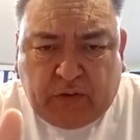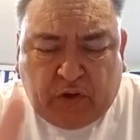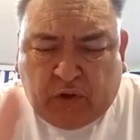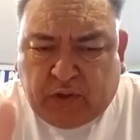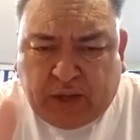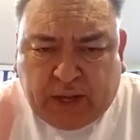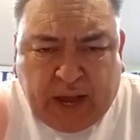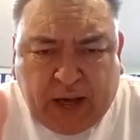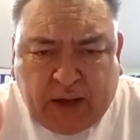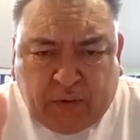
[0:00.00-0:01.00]
Yo
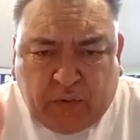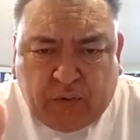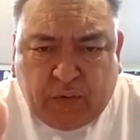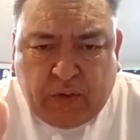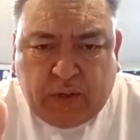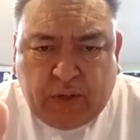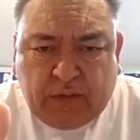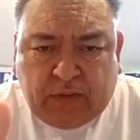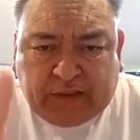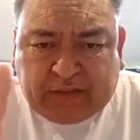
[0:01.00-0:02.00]
declaro
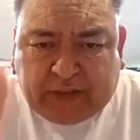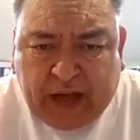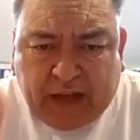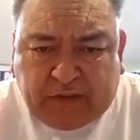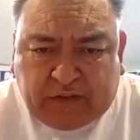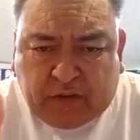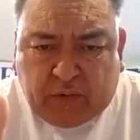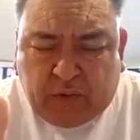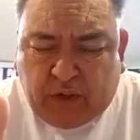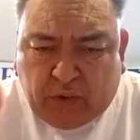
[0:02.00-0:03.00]

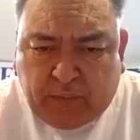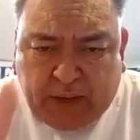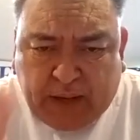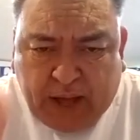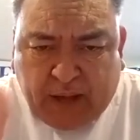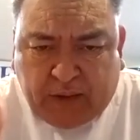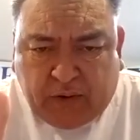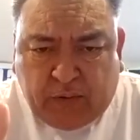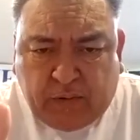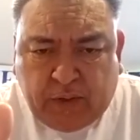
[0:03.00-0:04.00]
descanso y un
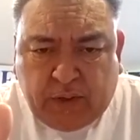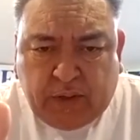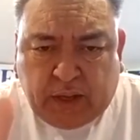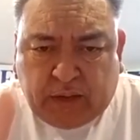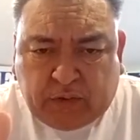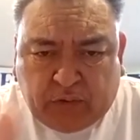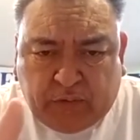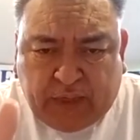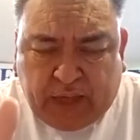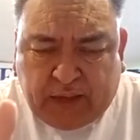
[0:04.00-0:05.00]
milagro en tu
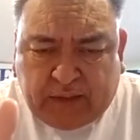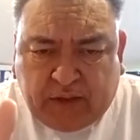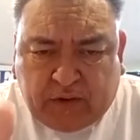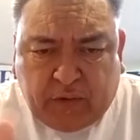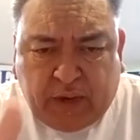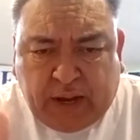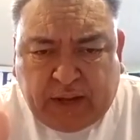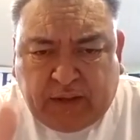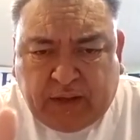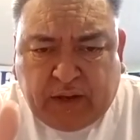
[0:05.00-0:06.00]
vida. I decree and I
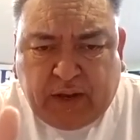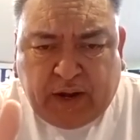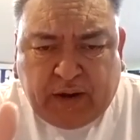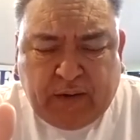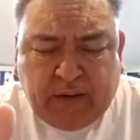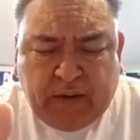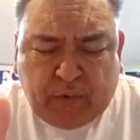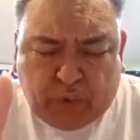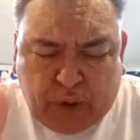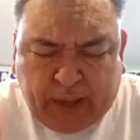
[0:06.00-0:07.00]
declare
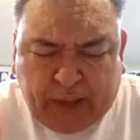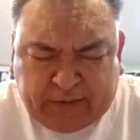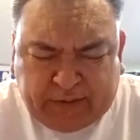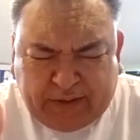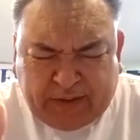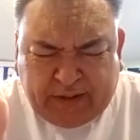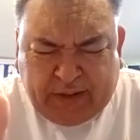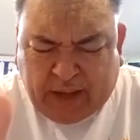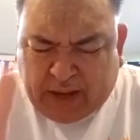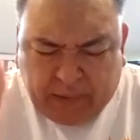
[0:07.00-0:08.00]
rest,
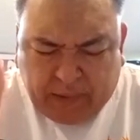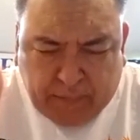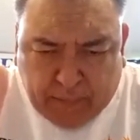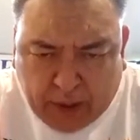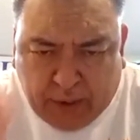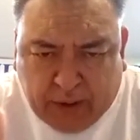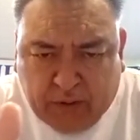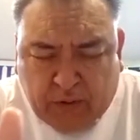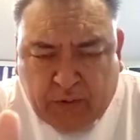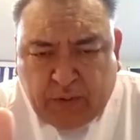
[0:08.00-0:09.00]
and a
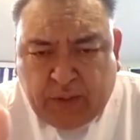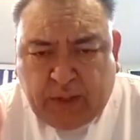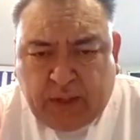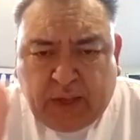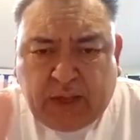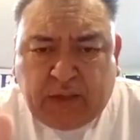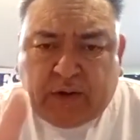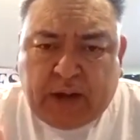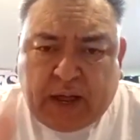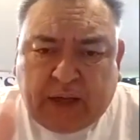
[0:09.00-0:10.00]
miracle in
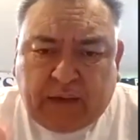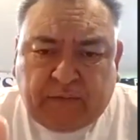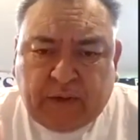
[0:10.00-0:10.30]
your life.